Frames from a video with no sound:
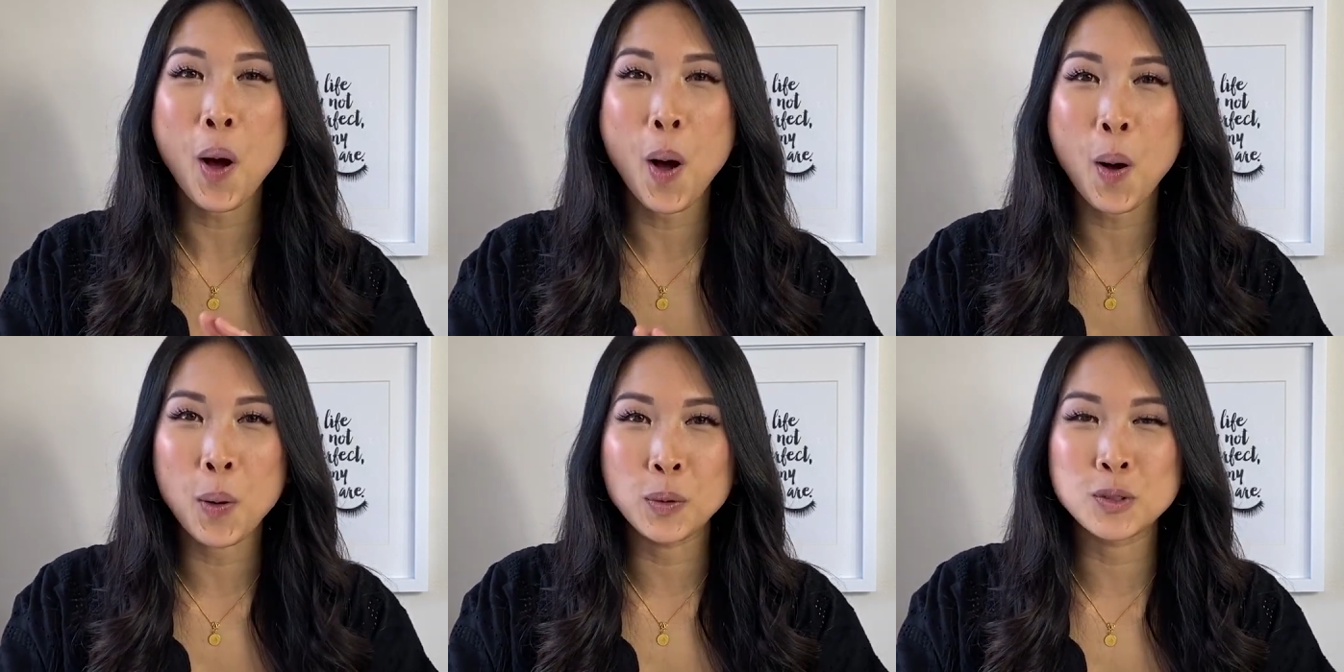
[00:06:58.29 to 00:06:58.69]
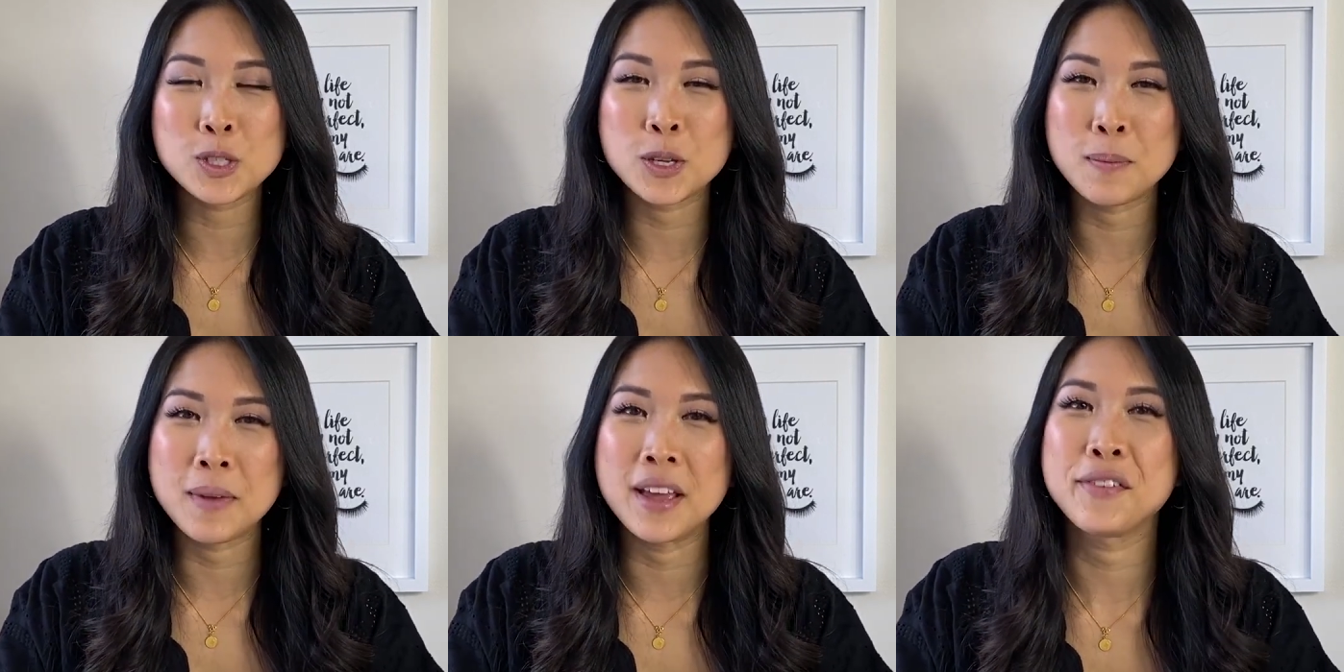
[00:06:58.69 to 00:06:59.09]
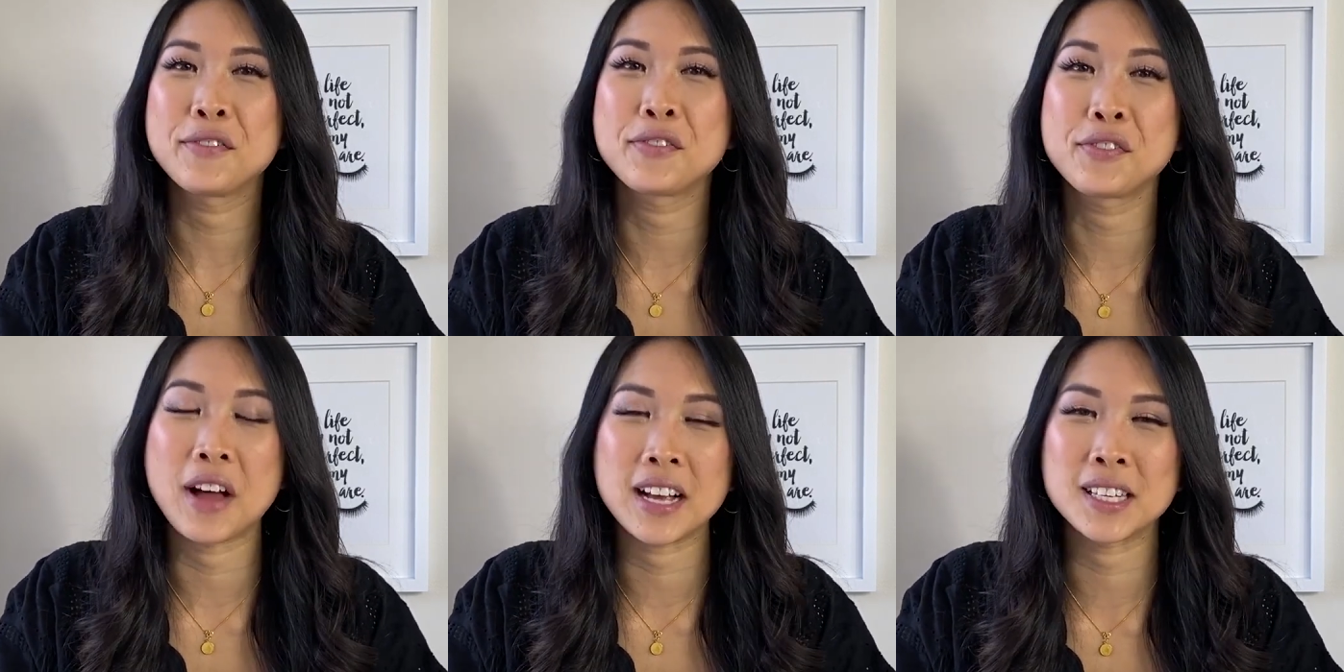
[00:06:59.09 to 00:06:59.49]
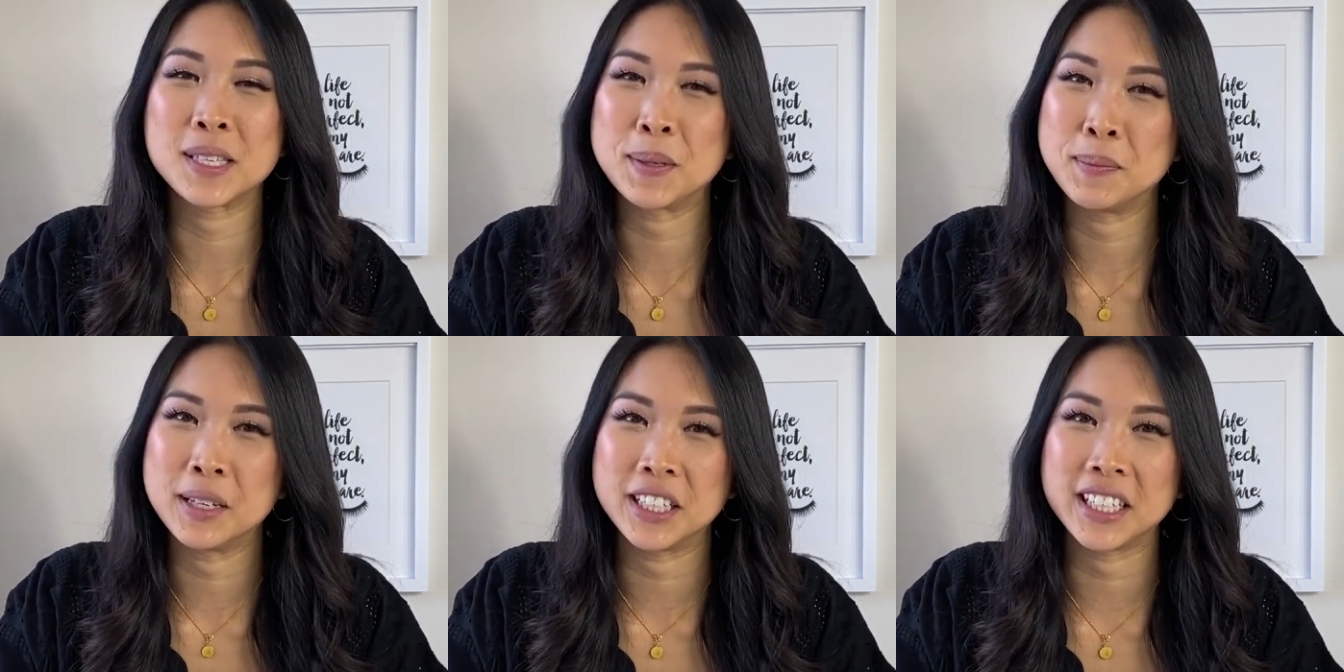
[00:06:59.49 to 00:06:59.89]
ultimate
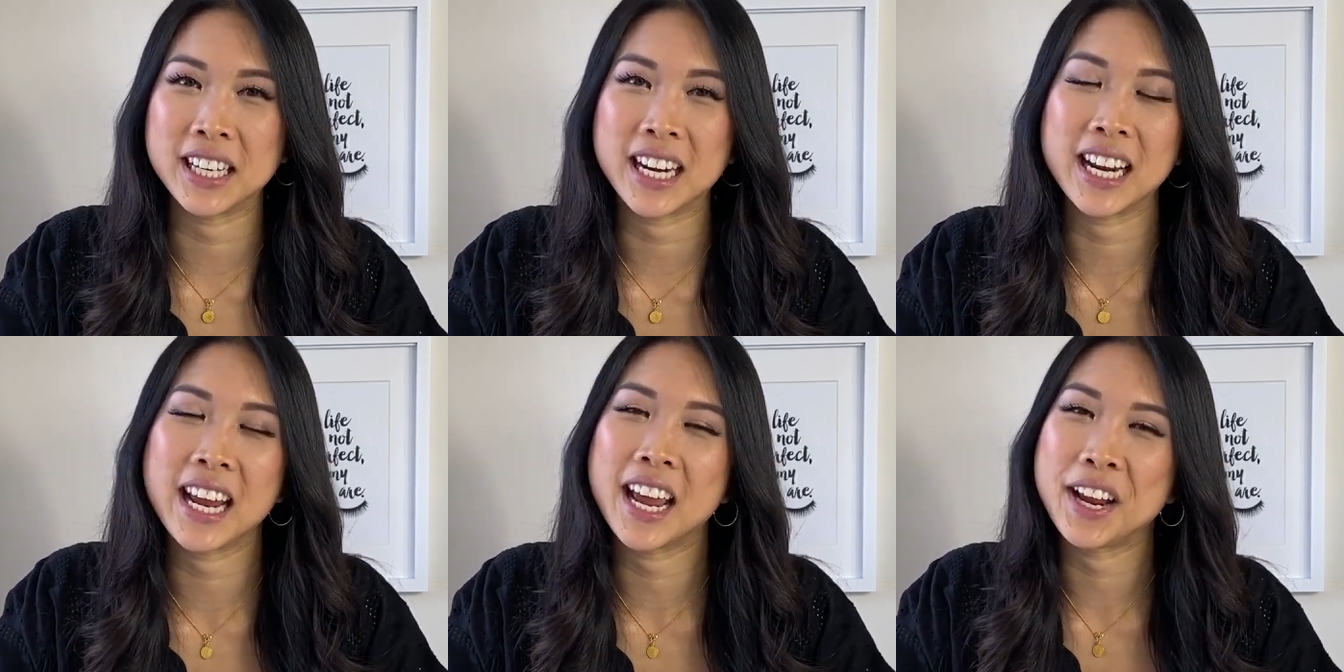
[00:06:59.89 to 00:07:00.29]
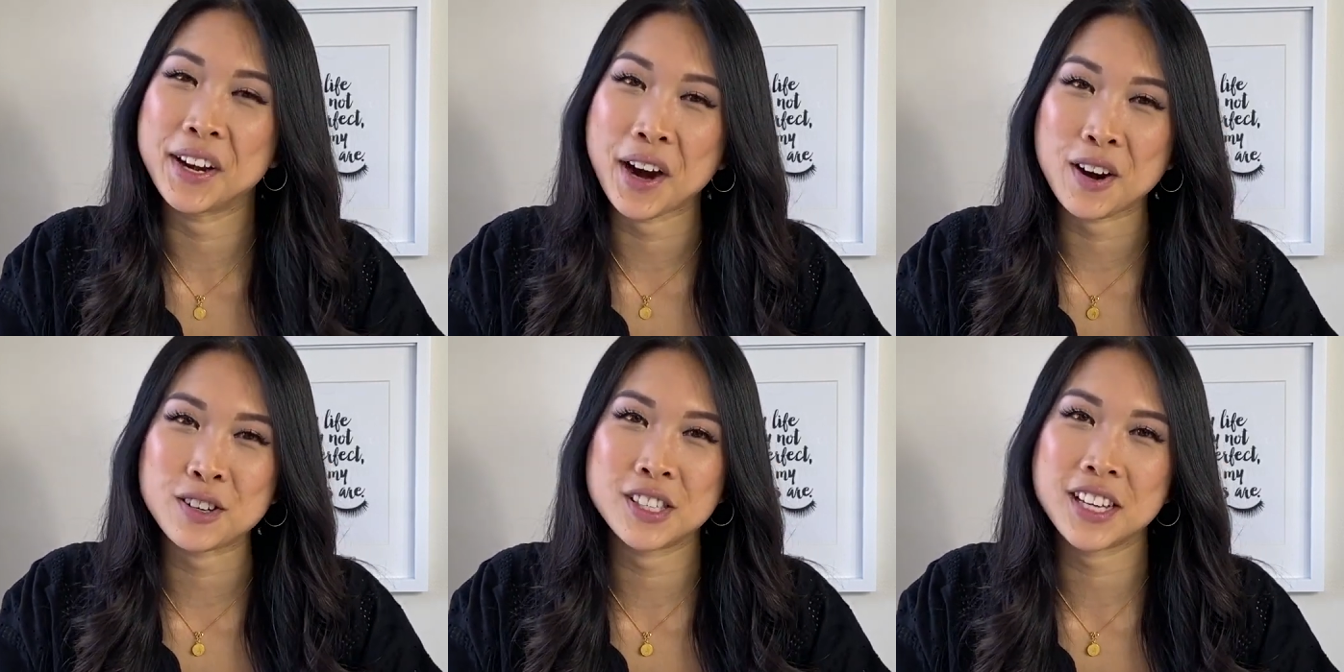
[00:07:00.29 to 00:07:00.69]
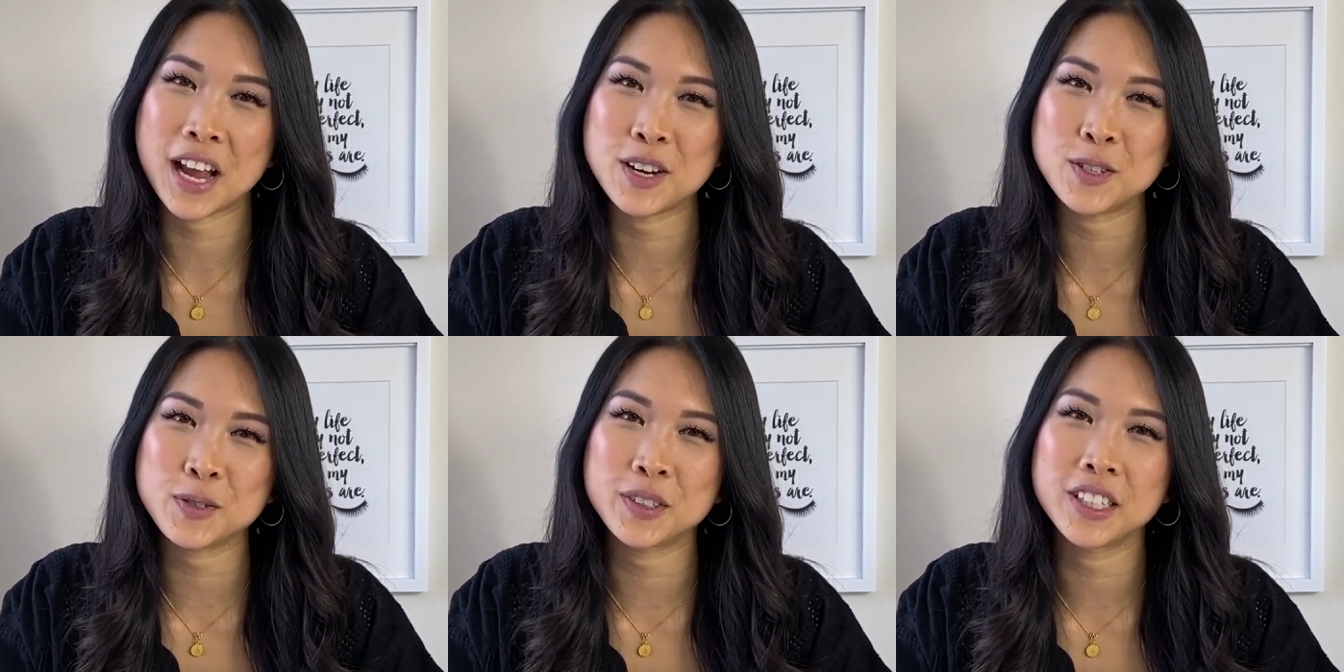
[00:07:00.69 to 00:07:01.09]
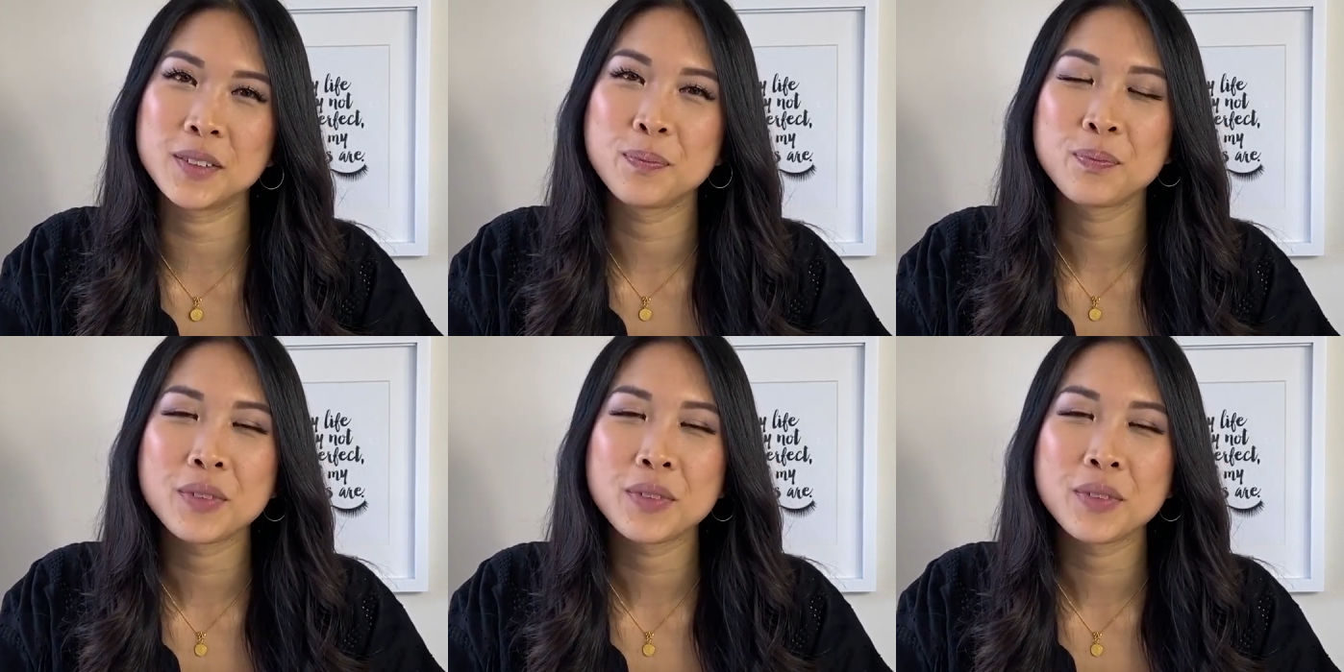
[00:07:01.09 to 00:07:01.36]
flexibility in our schedule.